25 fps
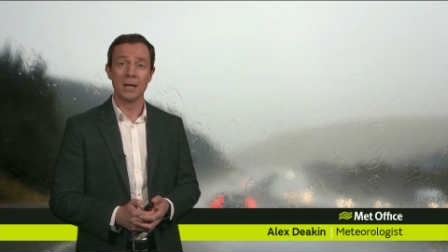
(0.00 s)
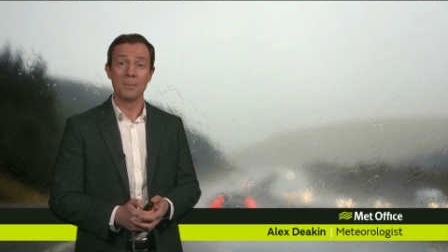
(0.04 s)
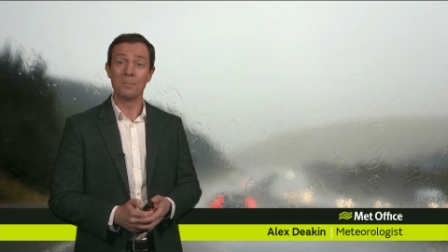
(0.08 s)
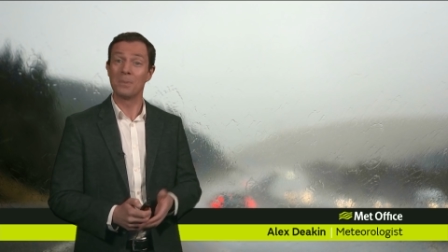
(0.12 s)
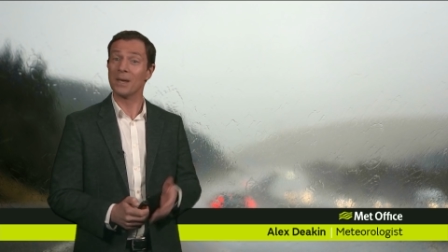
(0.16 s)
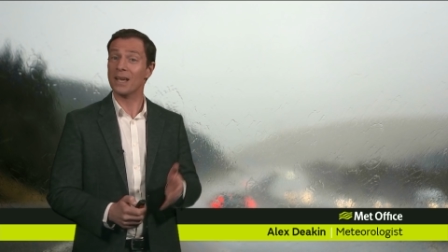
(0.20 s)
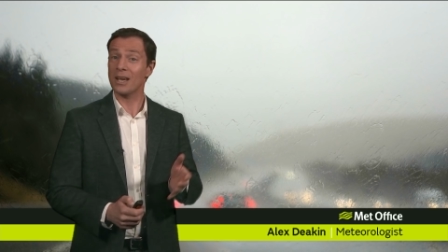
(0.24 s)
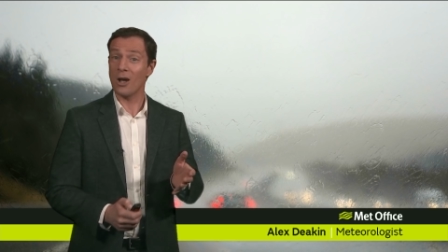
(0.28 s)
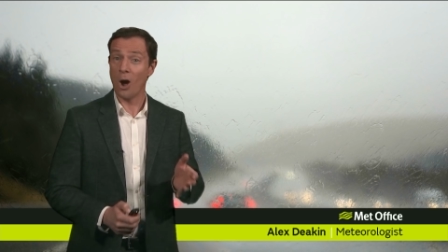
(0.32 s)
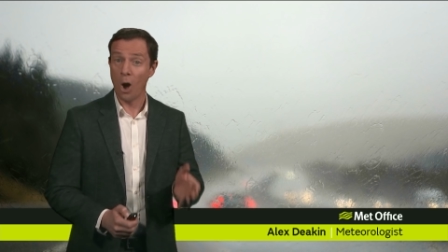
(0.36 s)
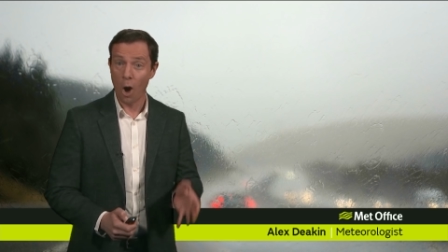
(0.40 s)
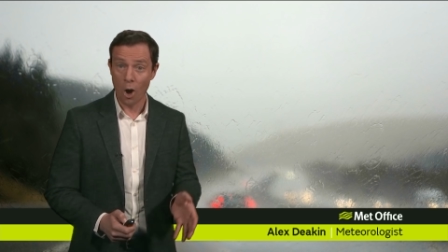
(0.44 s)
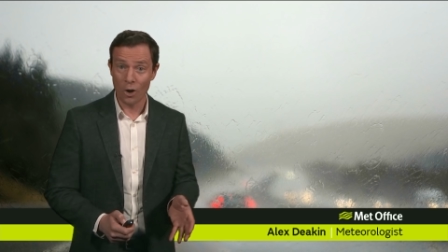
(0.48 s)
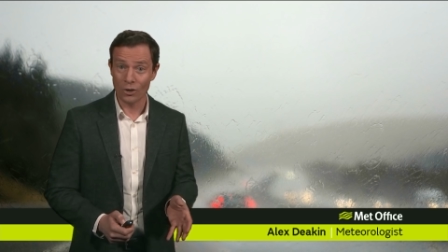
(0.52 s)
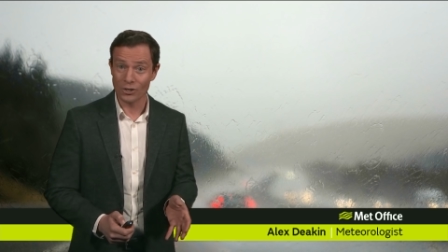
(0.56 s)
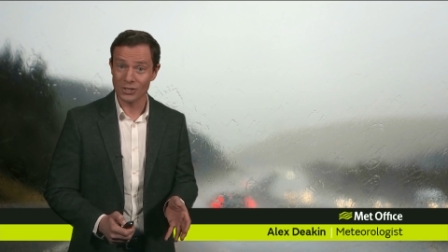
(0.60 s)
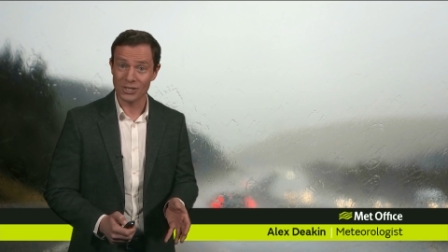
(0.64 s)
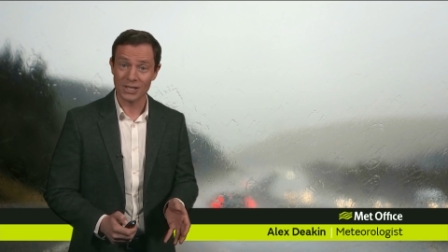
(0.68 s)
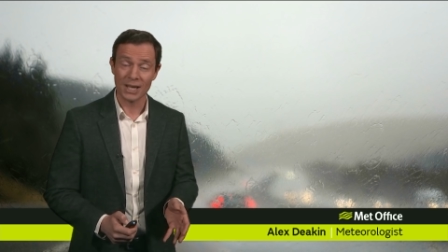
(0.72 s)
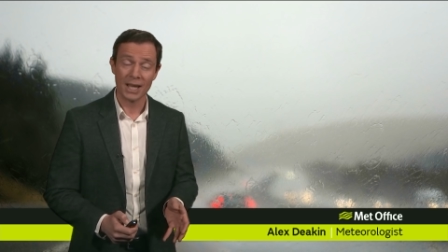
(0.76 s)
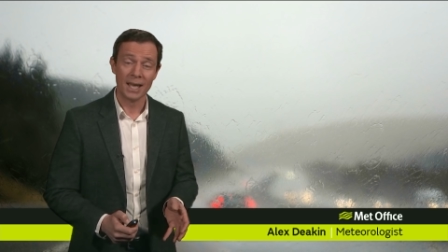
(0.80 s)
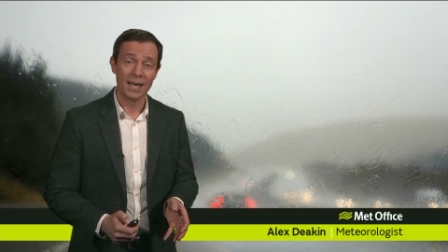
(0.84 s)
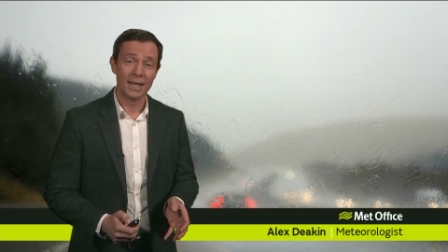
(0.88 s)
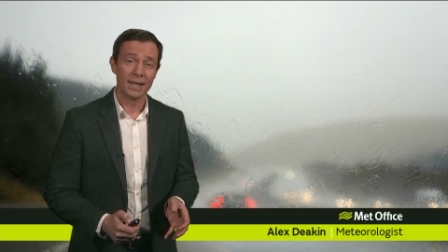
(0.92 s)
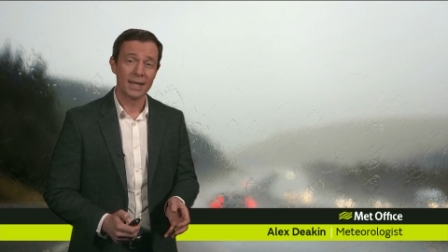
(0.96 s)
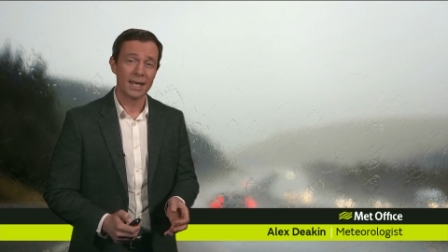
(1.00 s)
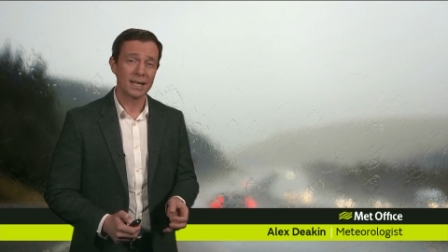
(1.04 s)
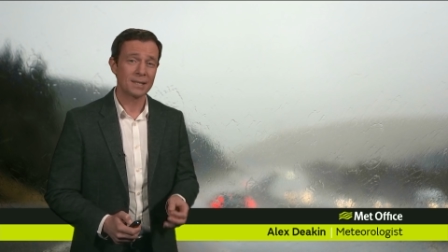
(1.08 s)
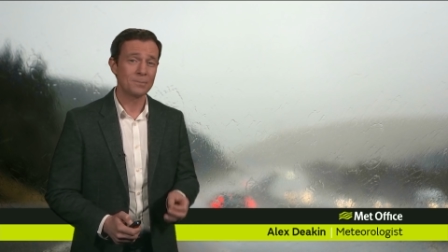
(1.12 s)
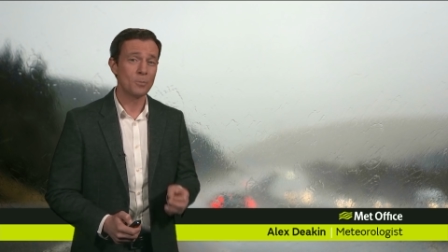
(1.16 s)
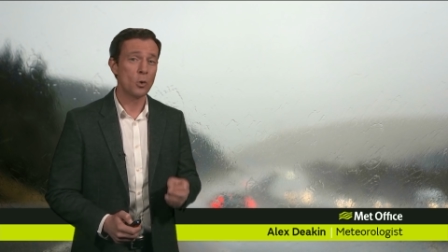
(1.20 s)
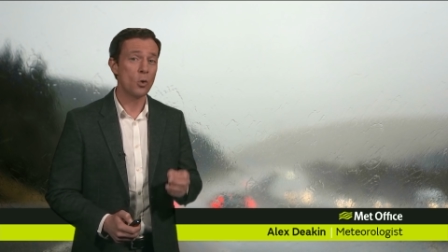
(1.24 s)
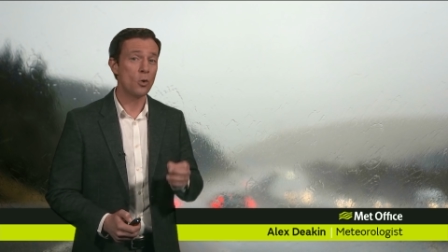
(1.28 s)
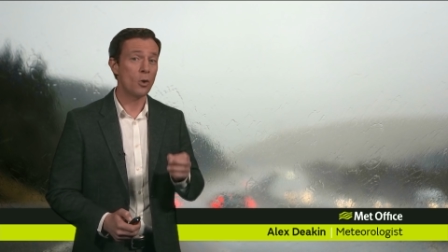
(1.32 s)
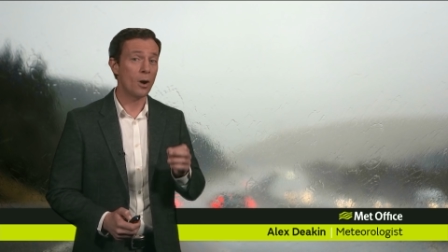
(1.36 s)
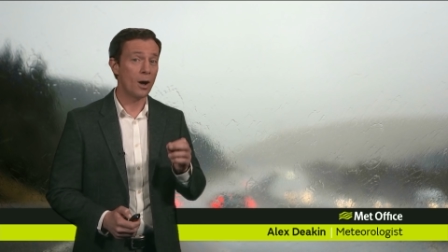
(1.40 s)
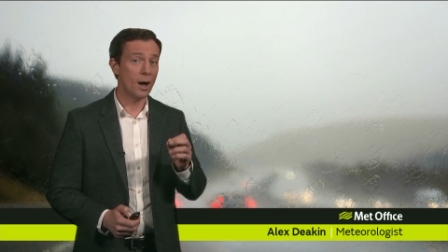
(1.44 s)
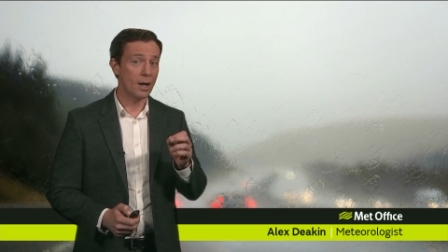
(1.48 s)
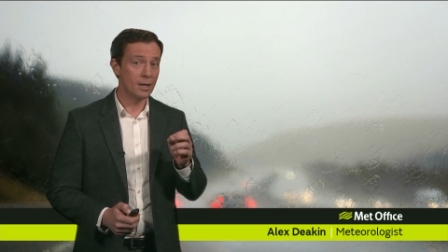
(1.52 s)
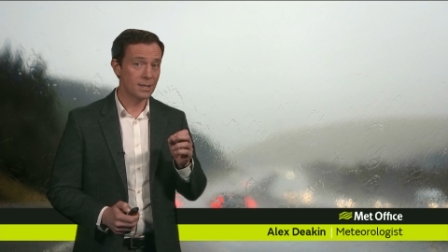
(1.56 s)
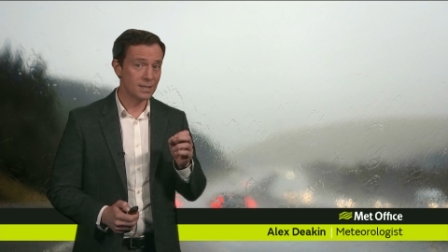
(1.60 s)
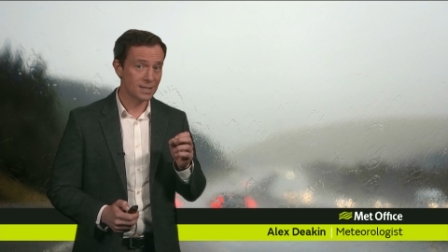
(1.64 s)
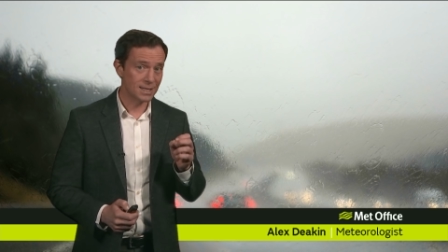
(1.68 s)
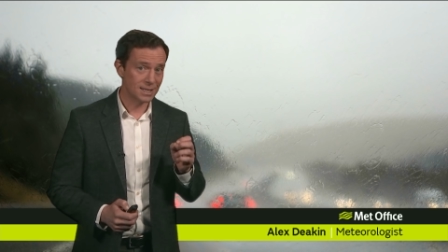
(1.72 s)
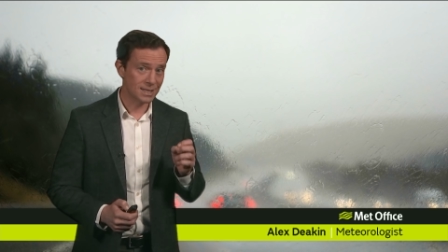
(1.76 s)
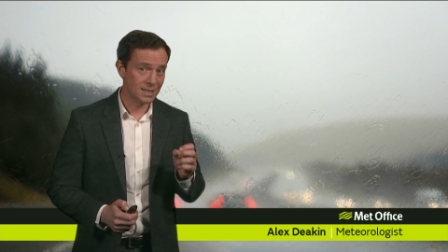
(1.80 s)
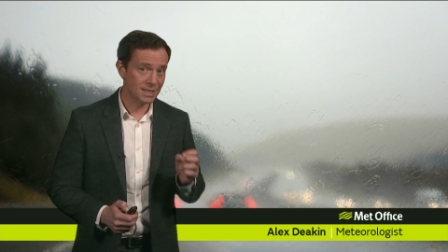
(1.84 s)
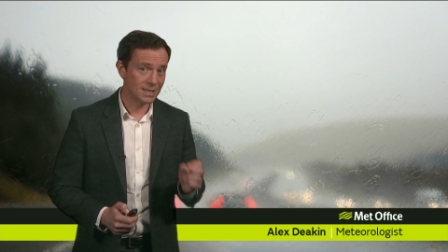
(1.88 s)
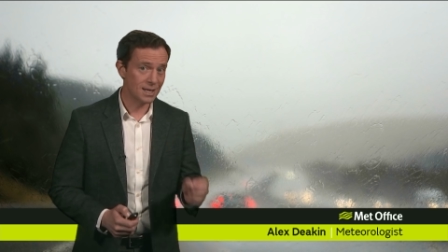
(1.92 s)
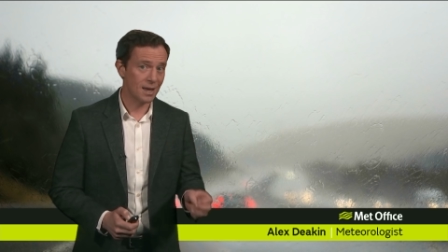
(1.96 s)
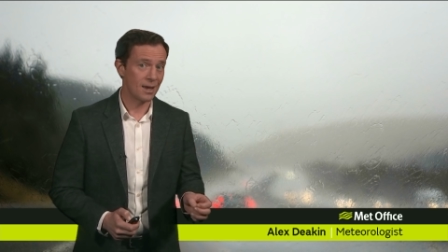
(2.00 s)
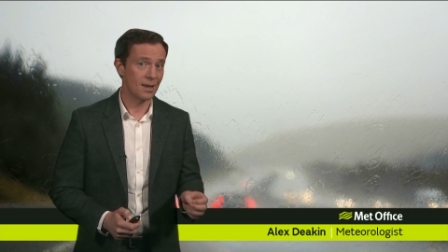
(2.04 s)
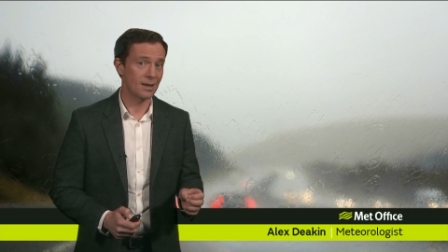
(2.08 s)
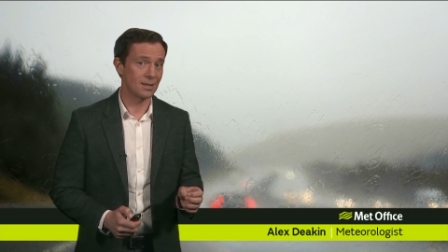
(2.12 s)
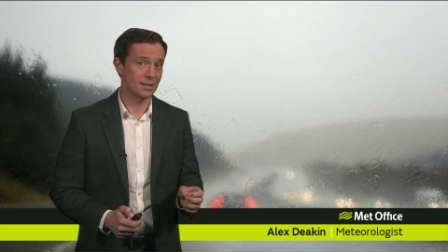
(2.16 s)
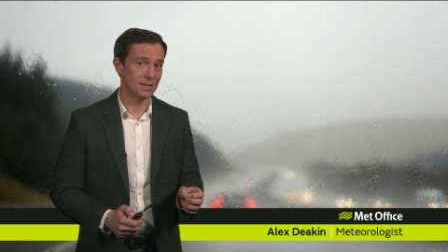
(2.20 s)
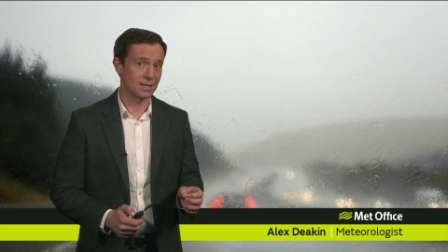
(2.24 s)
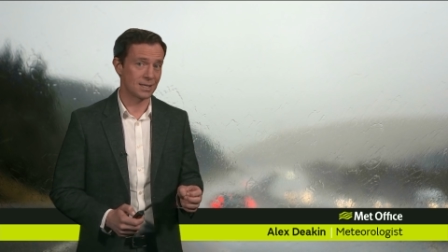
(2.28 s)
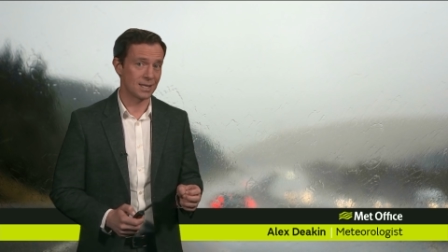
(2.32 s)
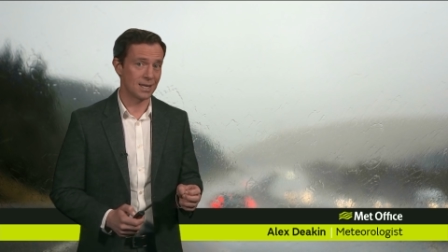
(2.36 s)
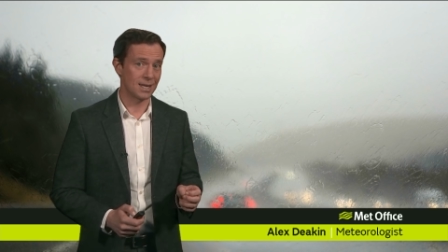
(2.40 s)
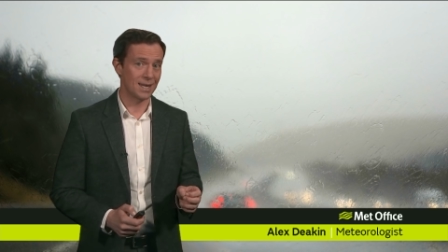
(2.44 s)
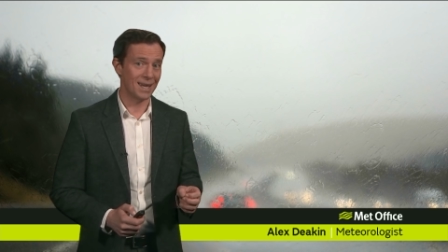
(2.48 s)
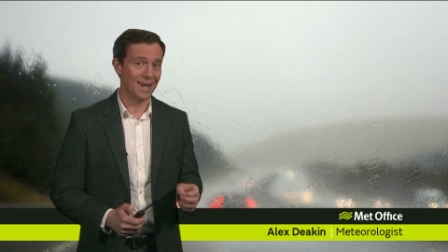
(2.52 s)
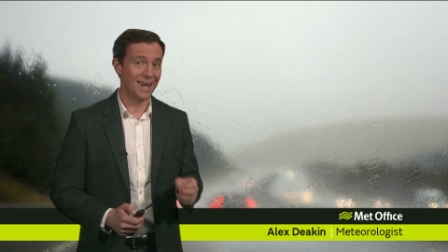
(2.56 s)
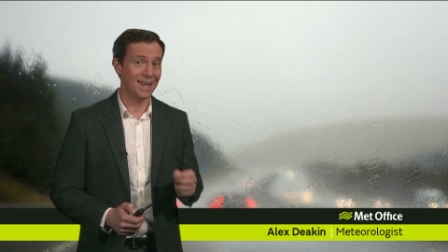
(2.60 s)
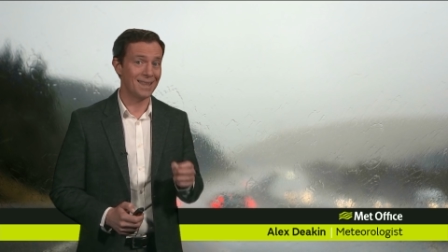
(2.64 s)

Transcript: because there's more uncertainty